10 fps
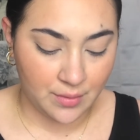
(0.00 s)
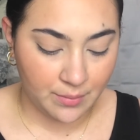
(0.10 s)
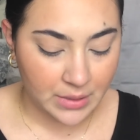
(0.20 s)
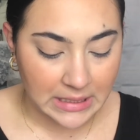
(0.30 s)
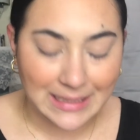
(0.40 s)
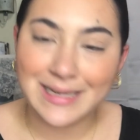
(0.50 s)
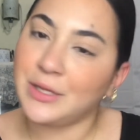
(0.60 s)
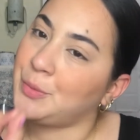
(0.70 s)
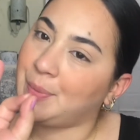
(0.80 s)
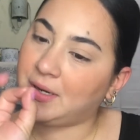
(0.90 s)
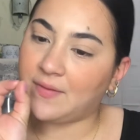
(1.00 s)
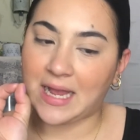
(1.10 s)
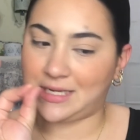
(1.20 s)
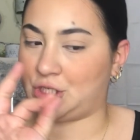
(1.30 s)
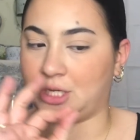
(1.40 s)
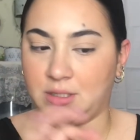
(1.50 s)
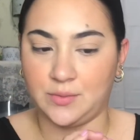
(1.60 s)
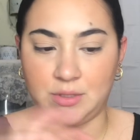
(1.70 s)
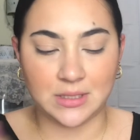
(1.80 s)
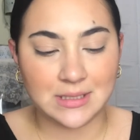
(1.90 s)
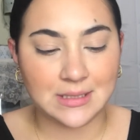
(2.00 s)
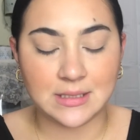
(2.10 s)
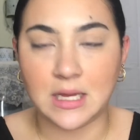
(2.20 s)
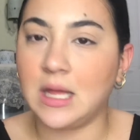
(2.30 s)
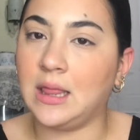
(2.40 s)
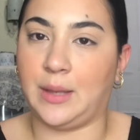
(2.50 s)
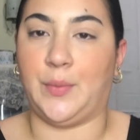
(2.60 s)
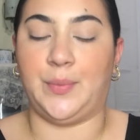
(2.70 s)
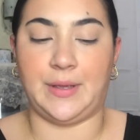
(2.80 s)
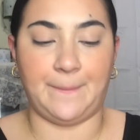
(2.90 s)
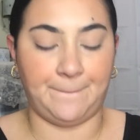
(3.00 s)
put a little bit of eyeshadow, just a little bit.